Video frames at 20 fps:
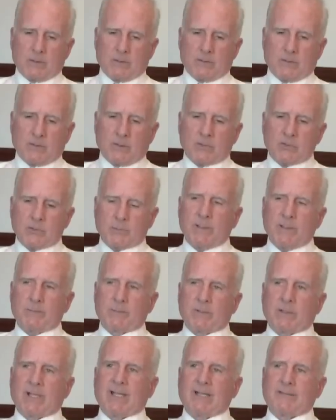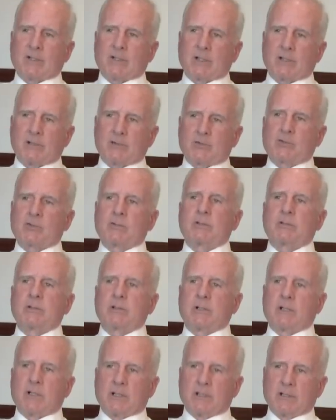those people have a
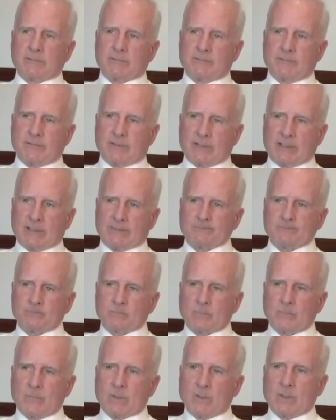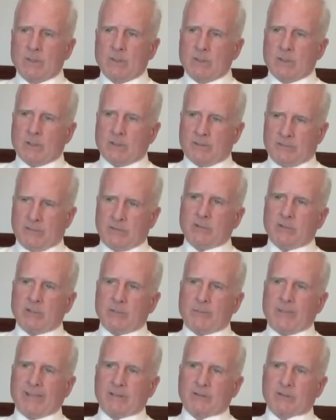culture of
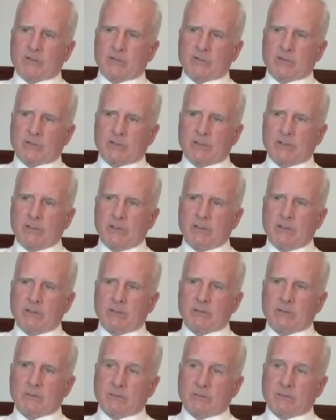interdependency,